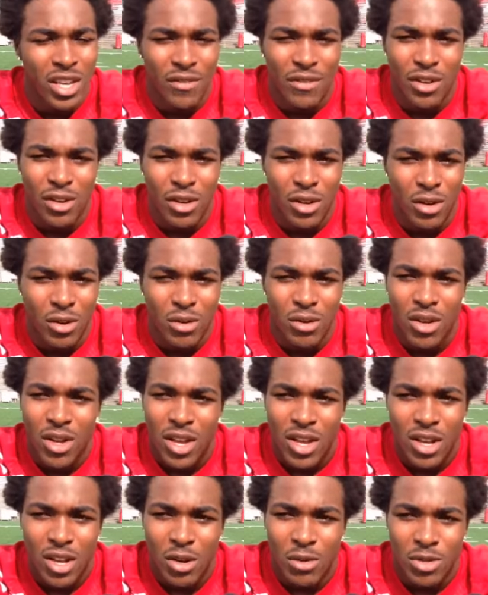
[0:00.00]
even though,
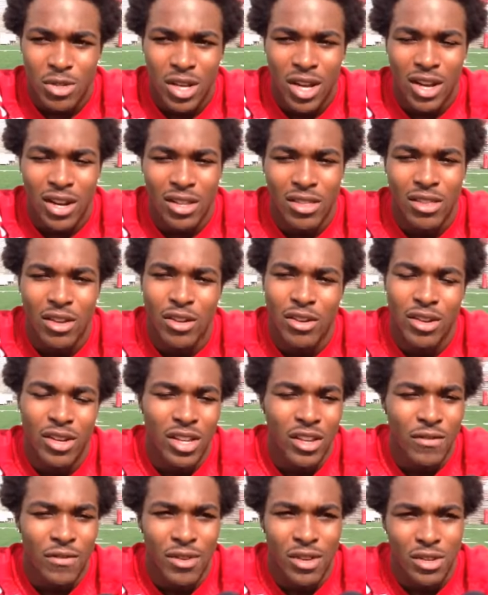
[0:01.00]
you know, it was kind of third
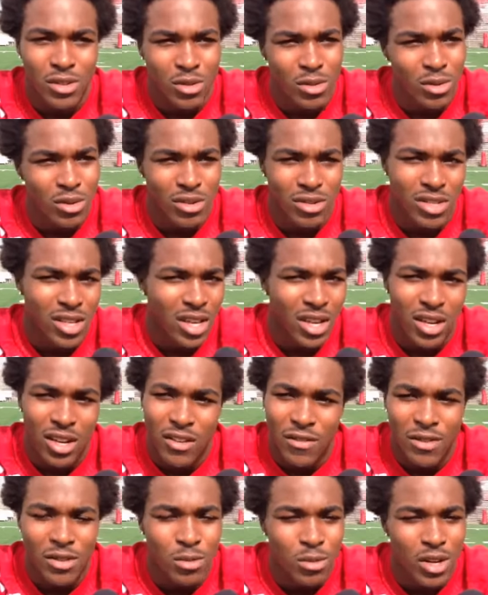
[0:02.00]
defense or second
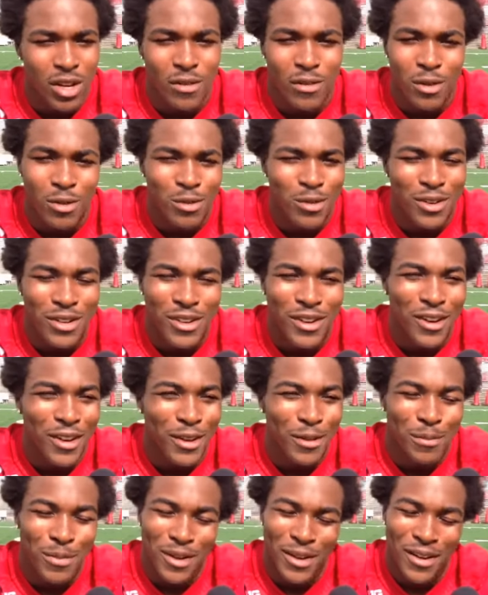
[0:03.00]
defense, whatever you want to
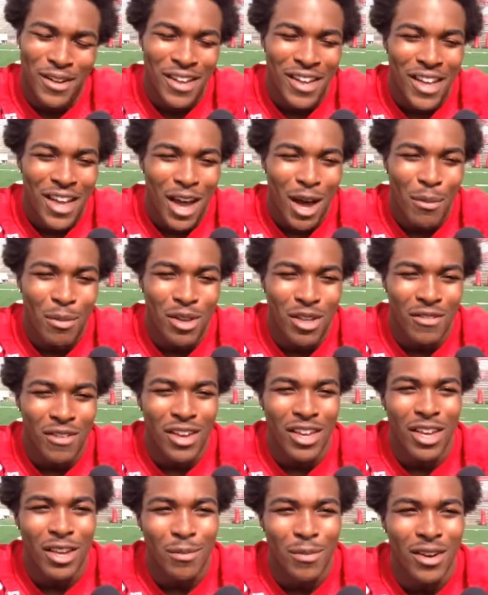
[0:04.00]
call it. But I believe
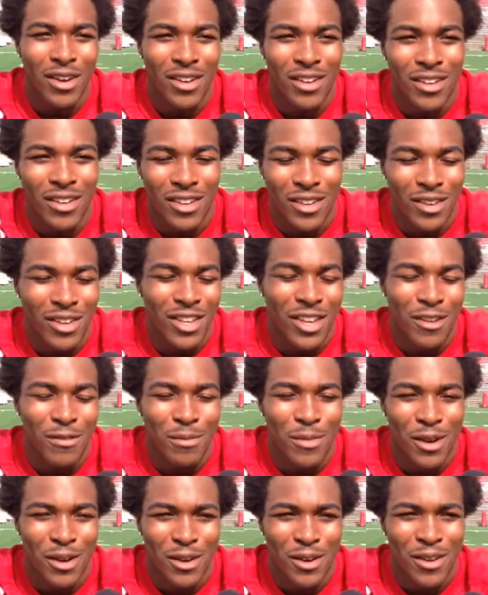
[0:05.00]
I gave my
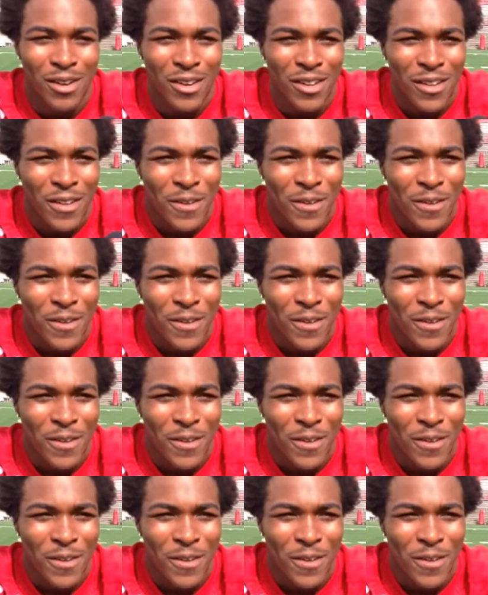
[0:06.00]
all.